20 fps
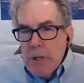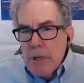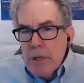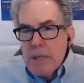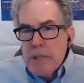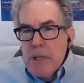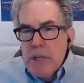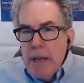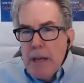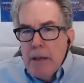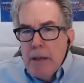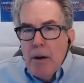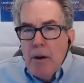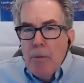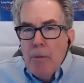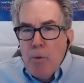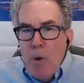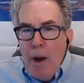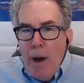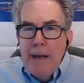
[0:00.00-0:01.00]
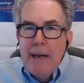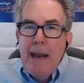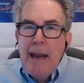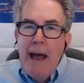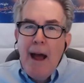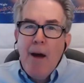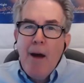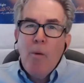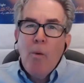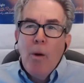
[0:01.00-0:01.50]
to say, right
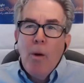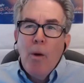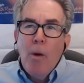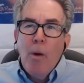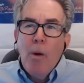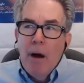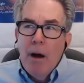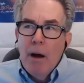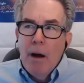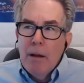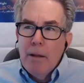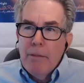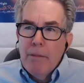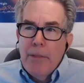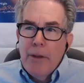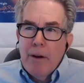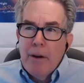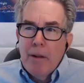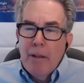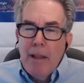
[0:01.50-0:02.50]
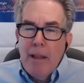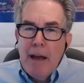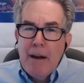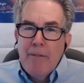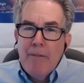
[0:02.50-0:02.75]
now there are a lot of